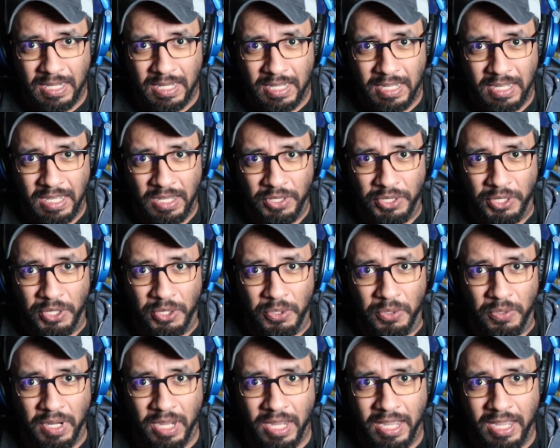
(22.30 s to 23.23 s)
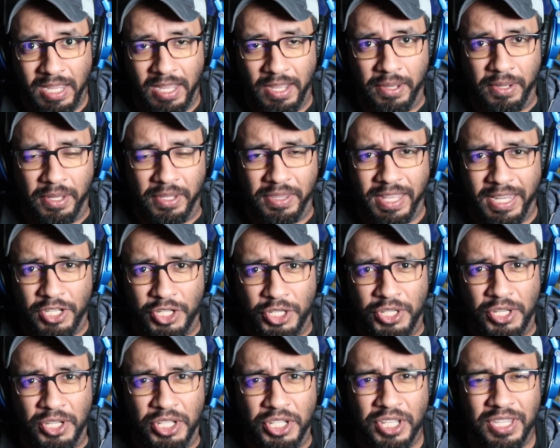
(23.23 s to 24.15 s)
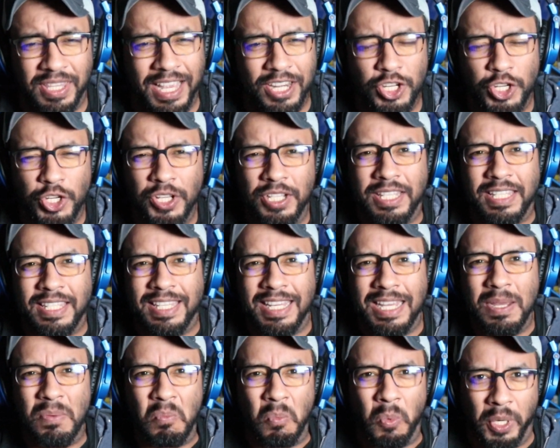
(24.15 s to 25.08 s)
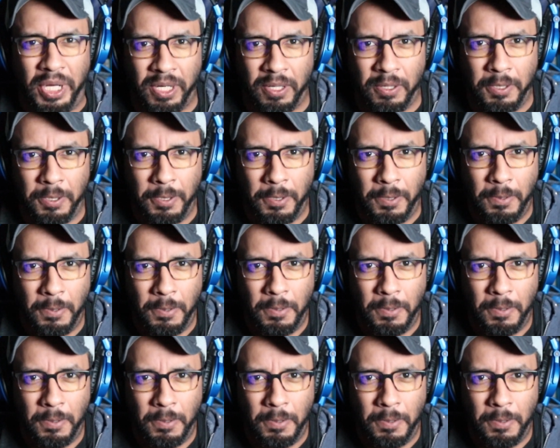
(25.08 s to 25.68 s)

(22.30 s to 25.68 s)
Although that should seem weird,